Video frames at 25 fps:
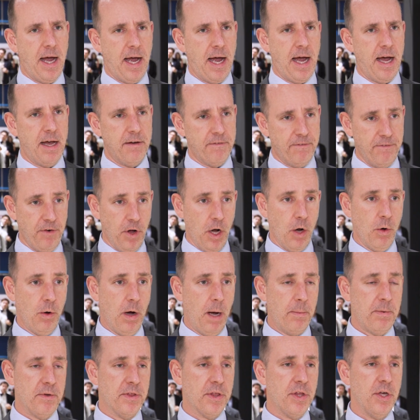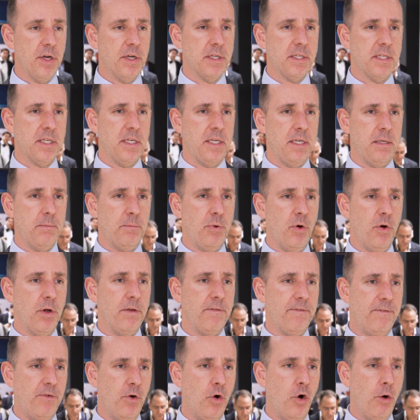At follow-up of
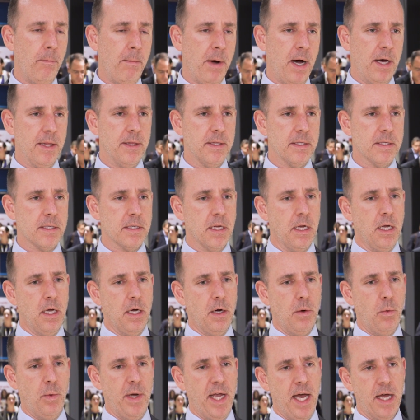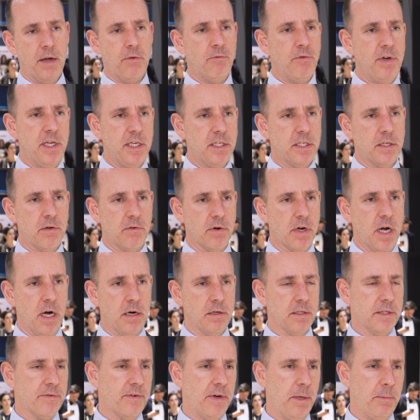13.4 months, we hadn't reached the
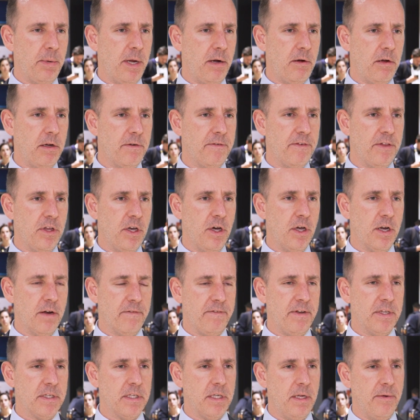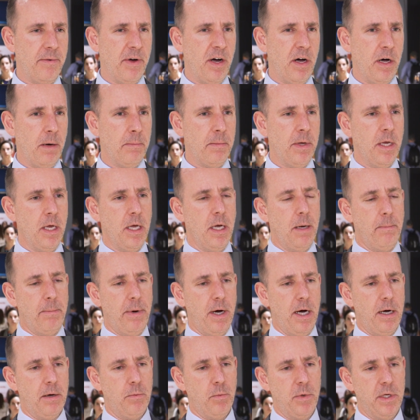recurrence-free period for the erdafitinib arm,
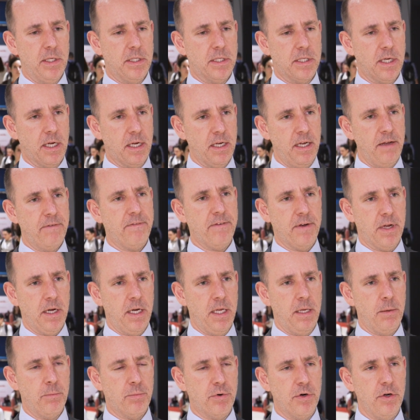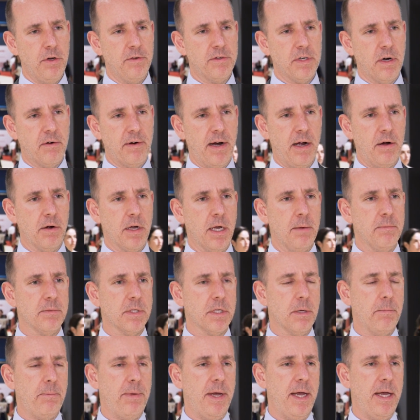but we'd significantly improved our outcomes
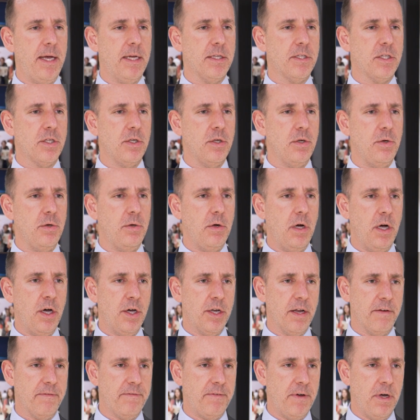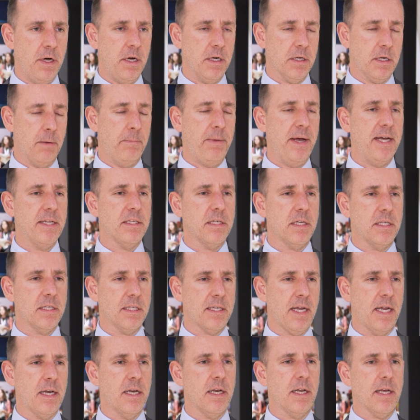compared to
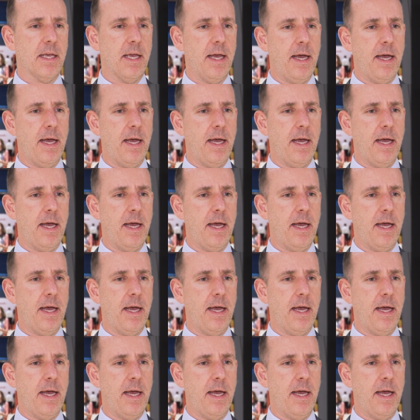standard of